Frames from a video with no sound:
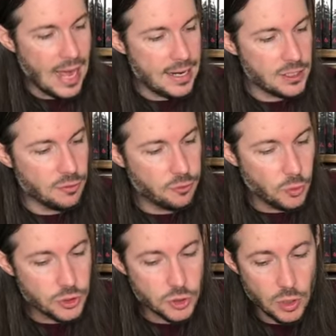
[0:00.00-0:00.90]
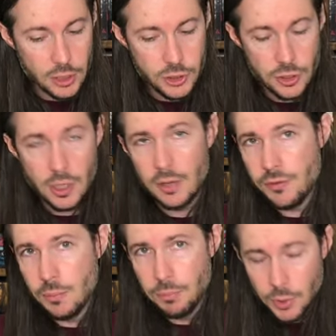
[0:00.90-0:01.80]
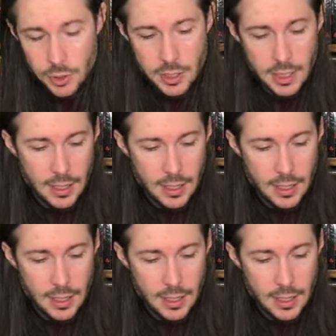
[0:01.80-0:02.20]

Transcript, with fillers: is the full structure of the book,